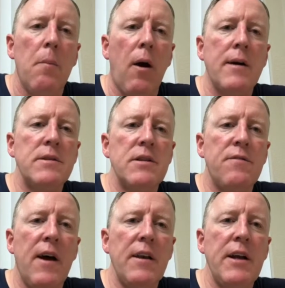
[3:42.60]
Parkinson's
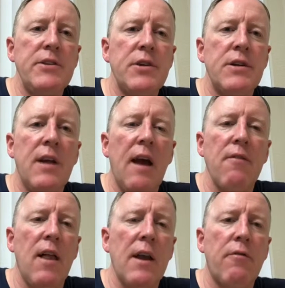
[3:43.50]
Foundation. They have
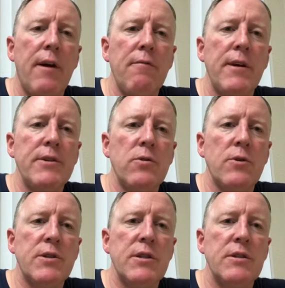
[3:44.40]
a lot of great
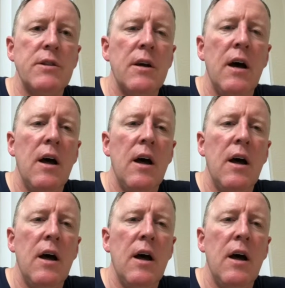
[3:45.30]
resources.